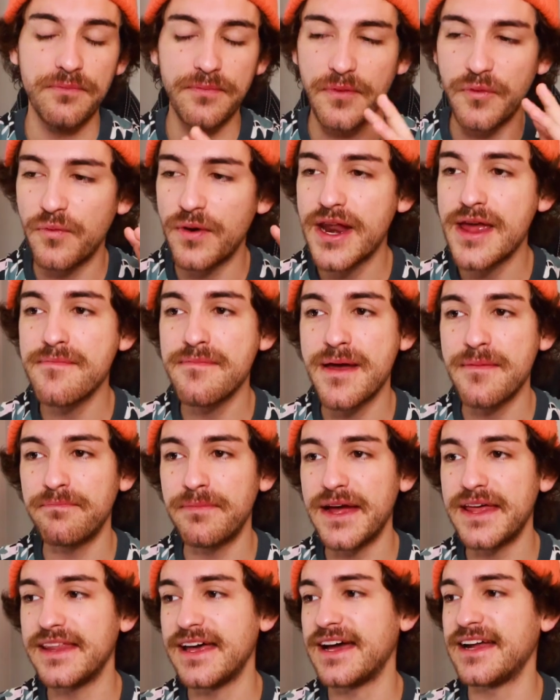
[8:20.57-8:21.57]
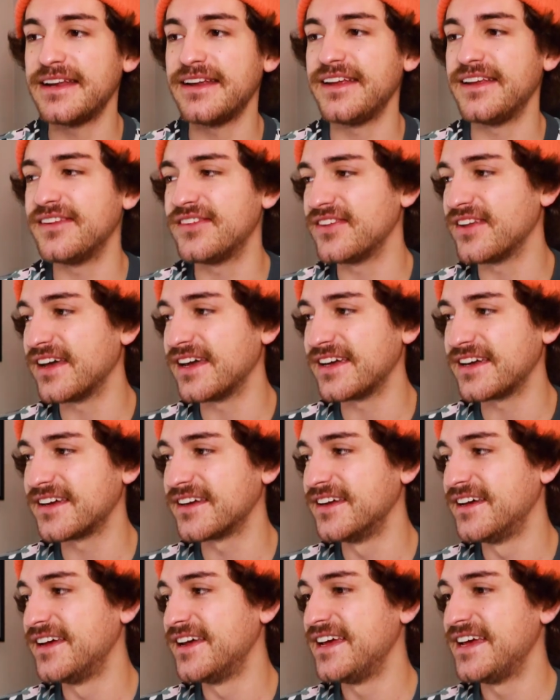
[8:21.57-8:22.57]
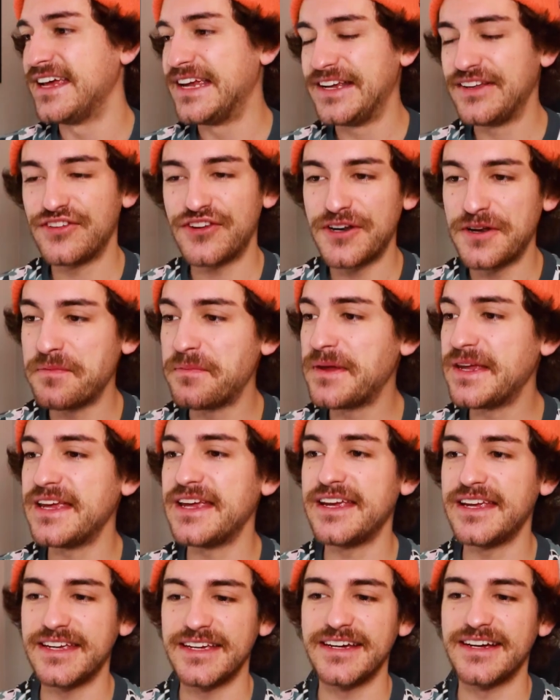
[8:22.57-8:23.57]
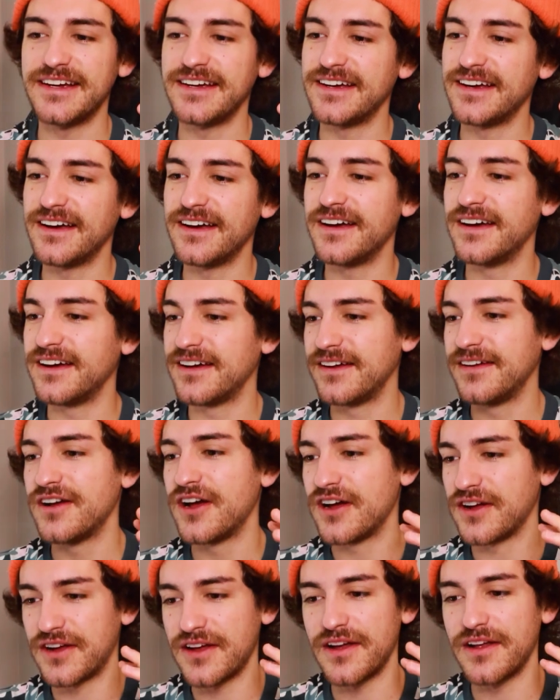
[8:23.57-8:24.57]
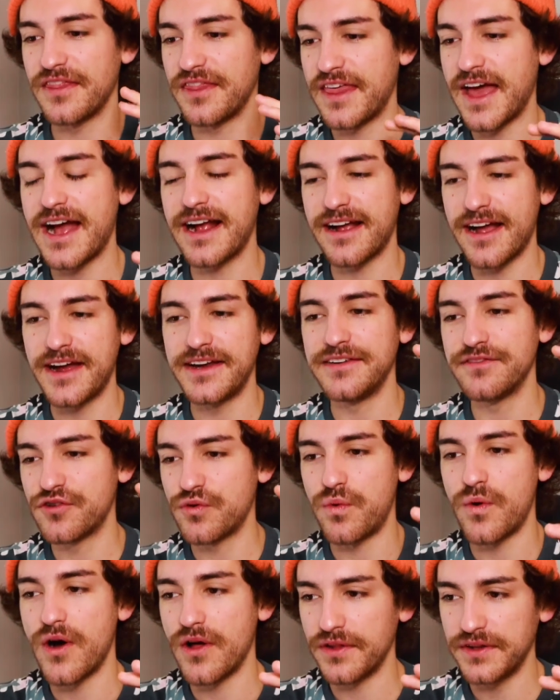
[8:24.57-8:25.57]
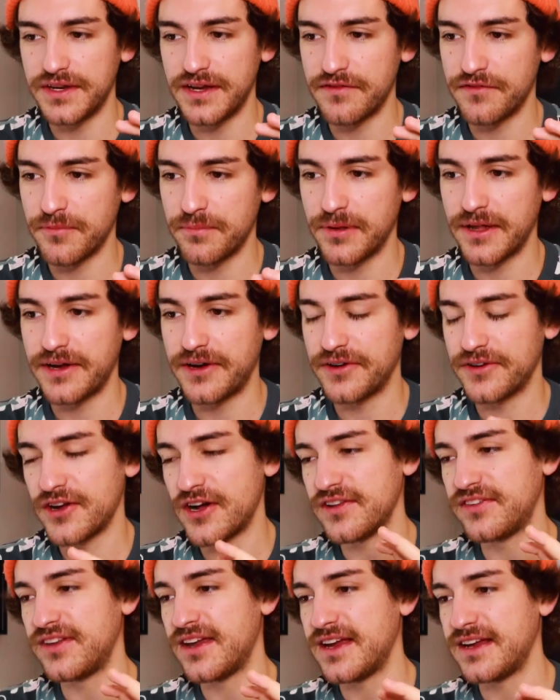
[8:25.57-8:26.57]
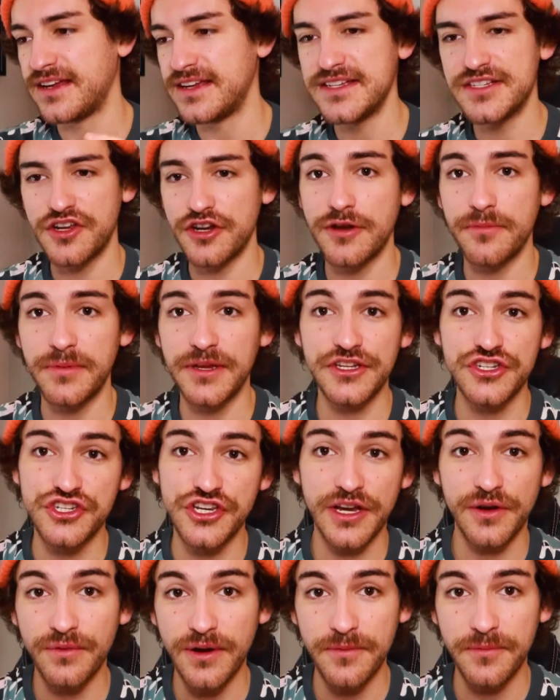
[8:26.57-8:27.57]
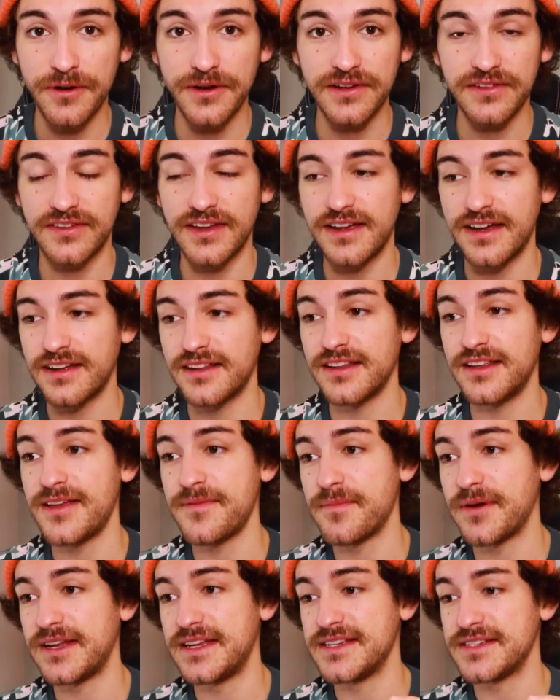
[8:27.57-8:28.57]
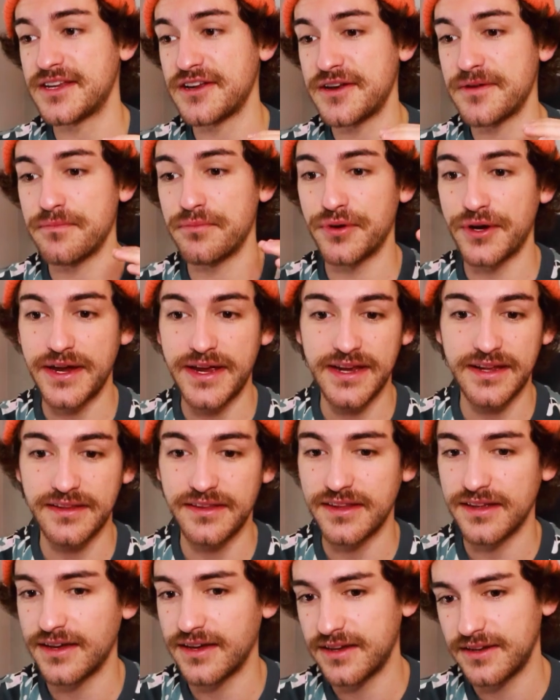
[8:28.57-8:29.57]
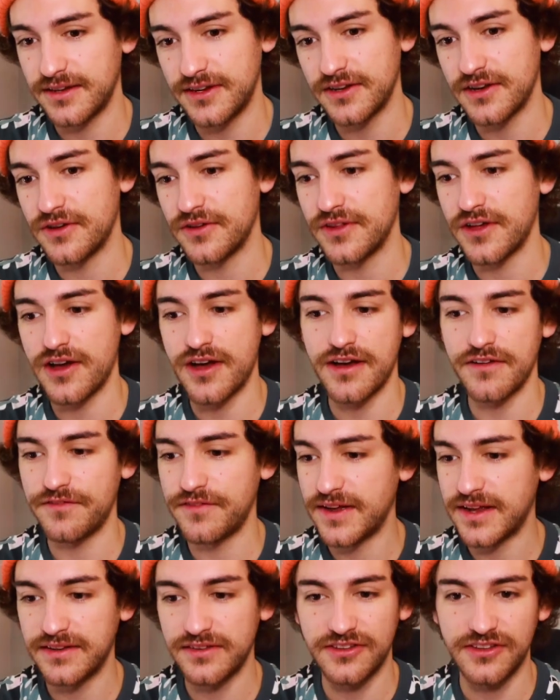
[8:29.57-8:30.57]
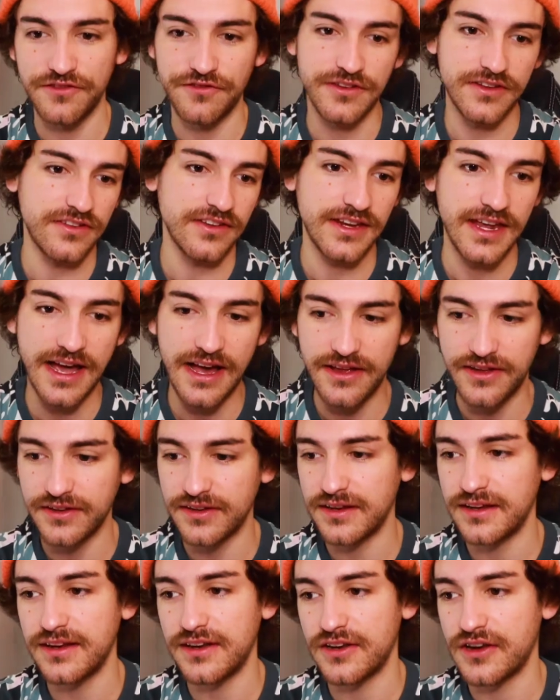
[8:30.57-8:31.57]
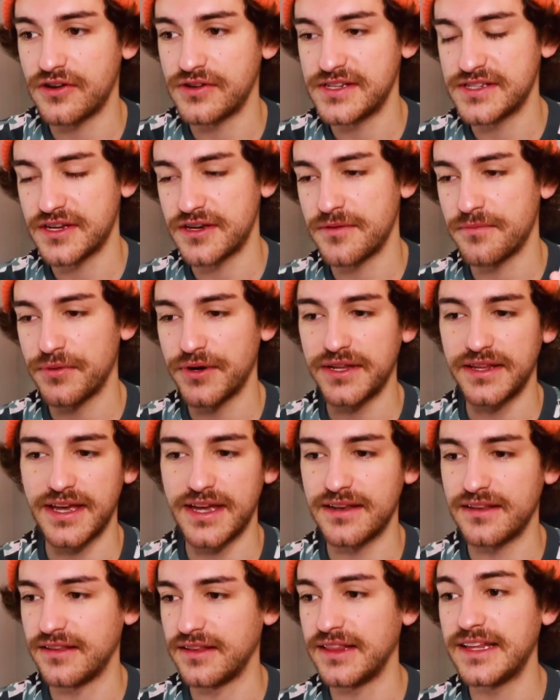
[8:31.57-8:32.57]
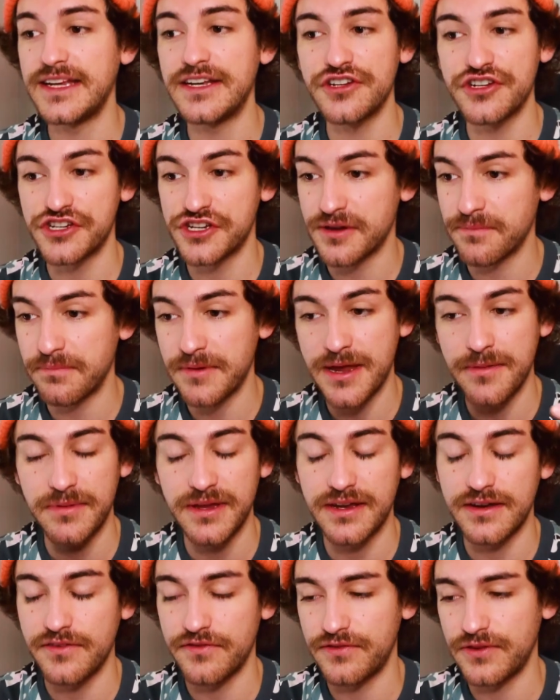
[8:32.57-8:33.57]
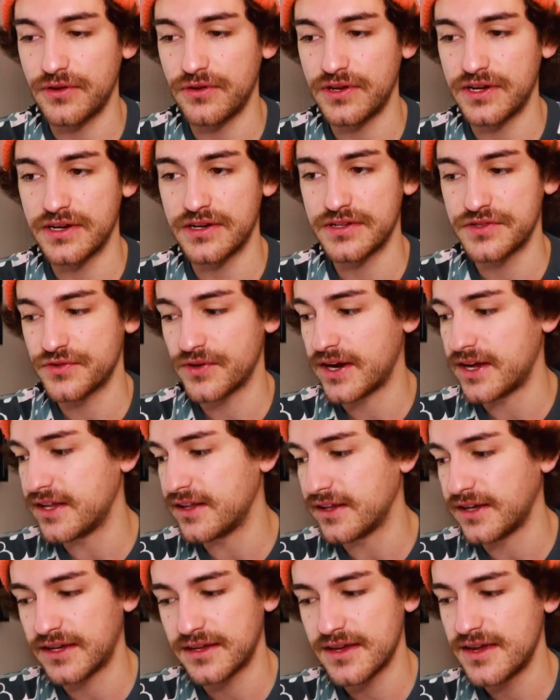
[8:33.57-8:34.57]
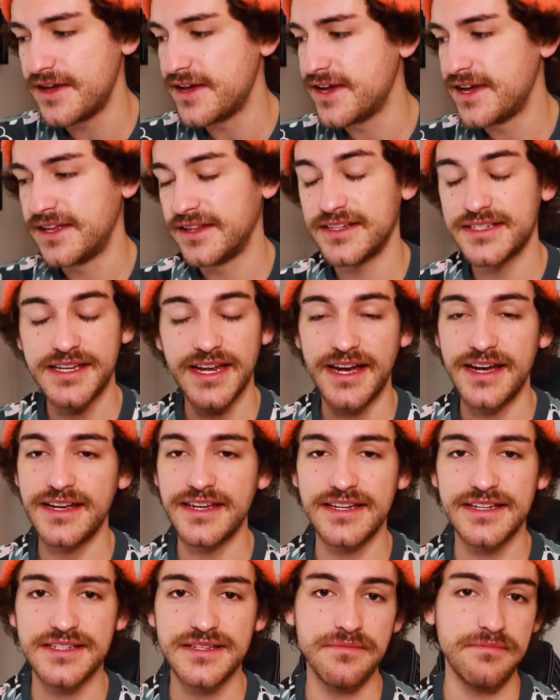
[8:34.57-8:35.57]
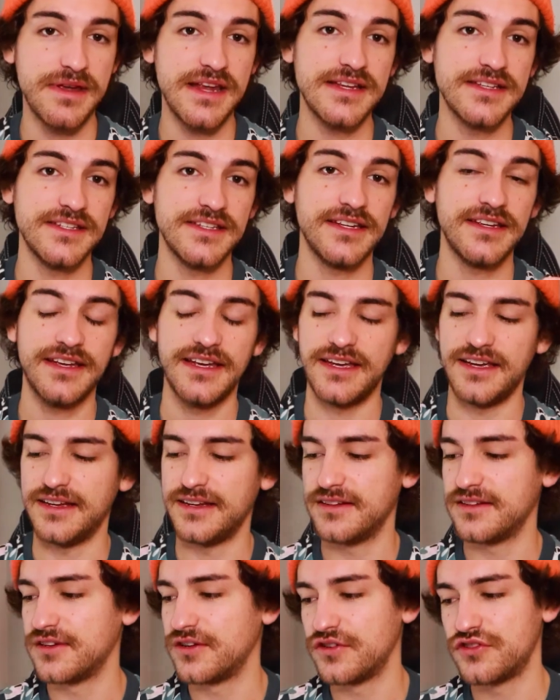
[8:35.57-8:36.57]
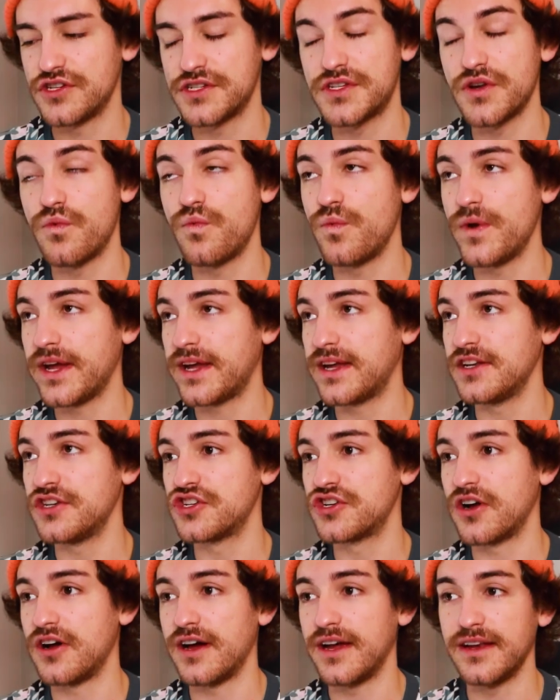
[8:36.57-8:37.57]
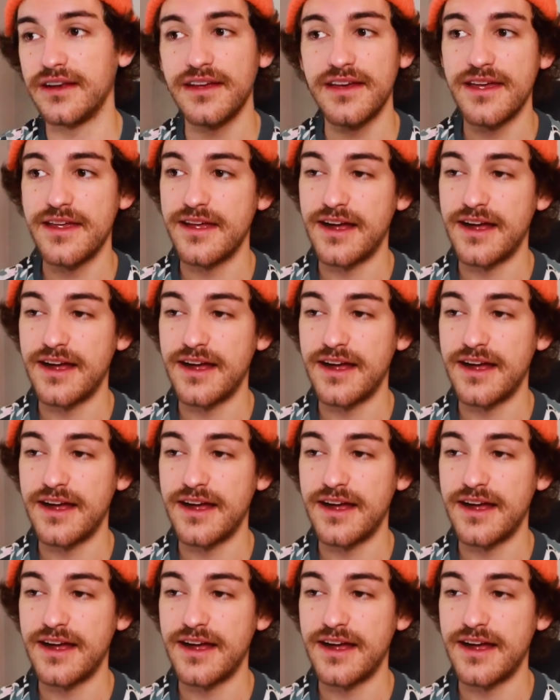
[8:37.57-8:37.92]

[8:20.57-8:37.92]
But what I meant by that is, like, he's going to be that kind of quality of a player. Not saying he's going to be Shea Weber exactly, but he's going to bring the, you know, the offense, the physicality. You know, he's going to bring that leadership maybe in a few years, right? Like, this guy is amazing and just a wicked shot.